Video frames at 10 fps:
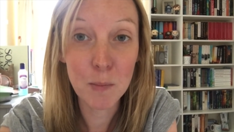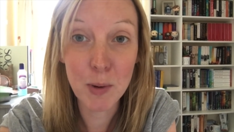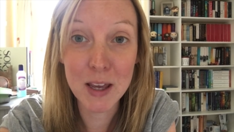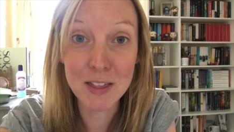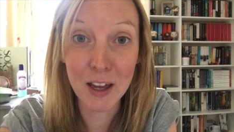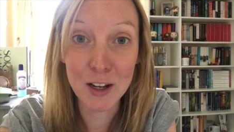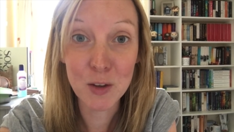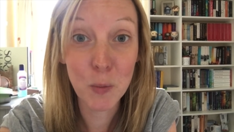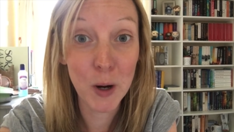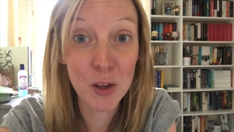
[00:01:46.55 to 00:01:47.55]
B, that
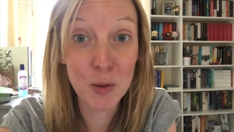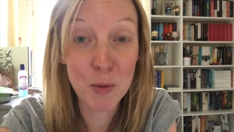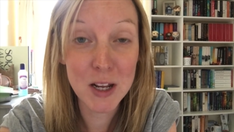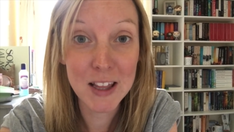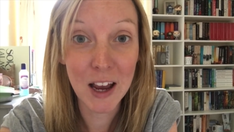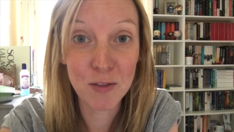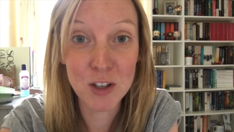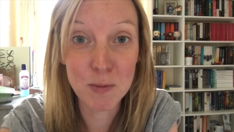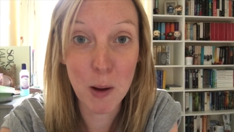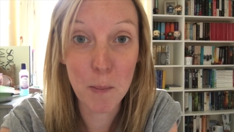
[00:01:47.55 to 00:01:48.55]
it's worth the money that I've
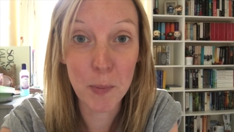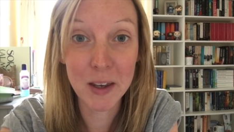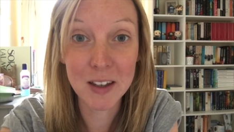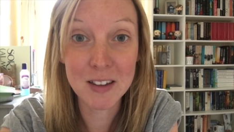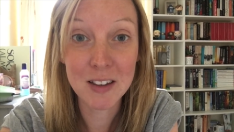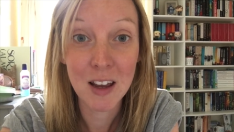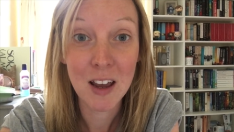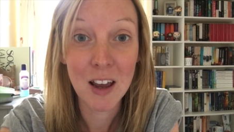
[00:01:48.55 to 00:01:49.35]
just spent, because